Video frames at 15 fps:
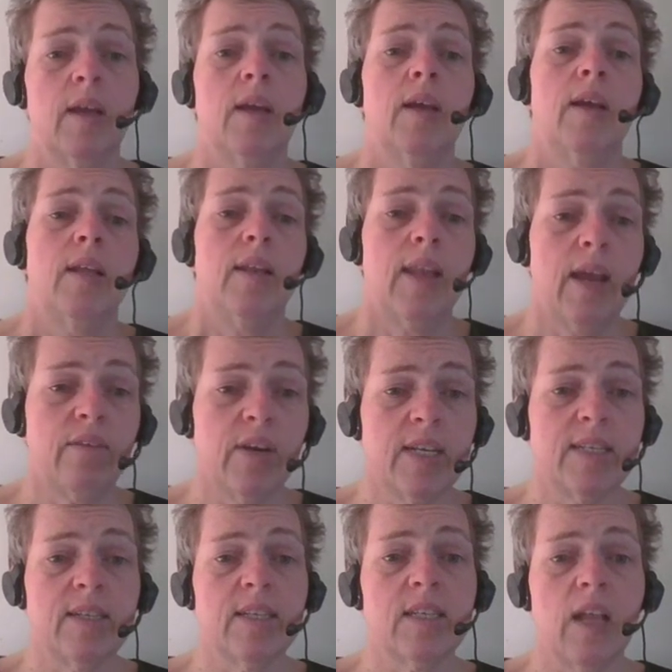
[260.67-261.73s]

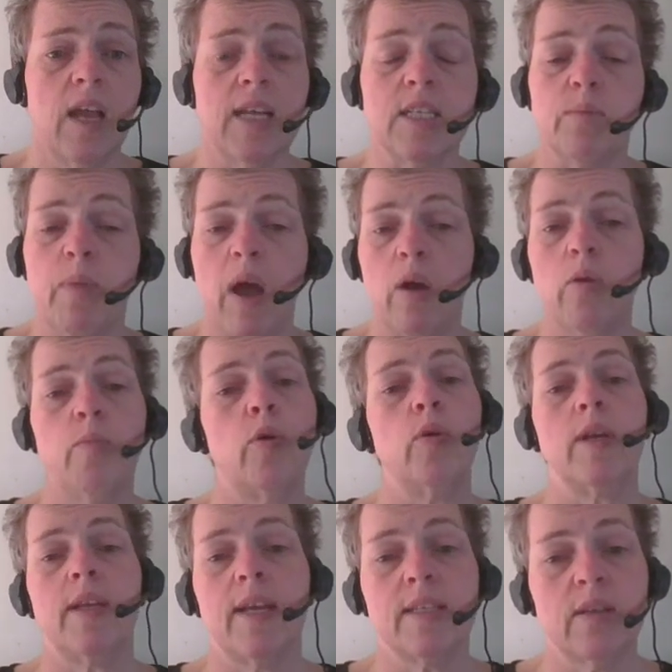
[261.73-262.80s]
Narrated slides. PowerPoint
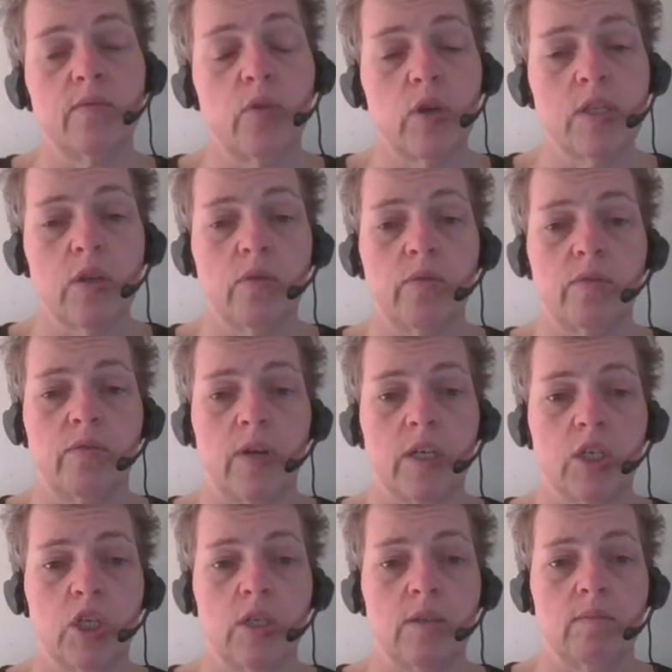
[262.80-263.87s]
has a voiceover
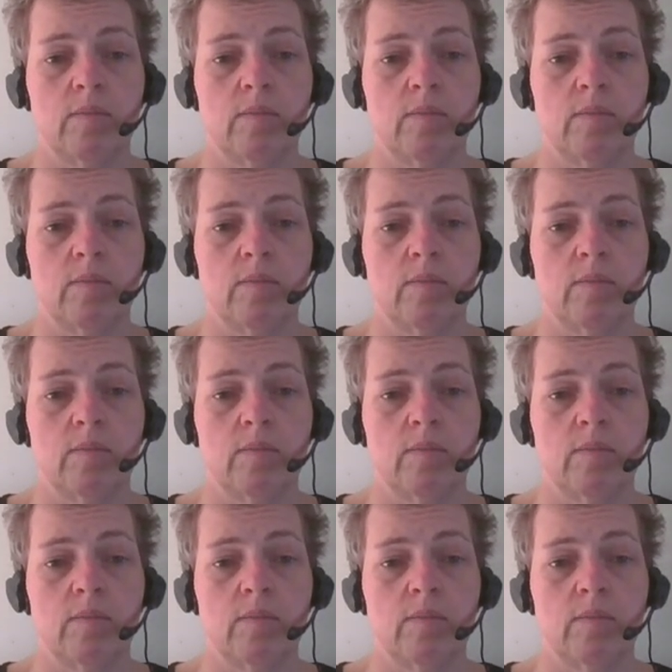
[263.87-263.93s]
function.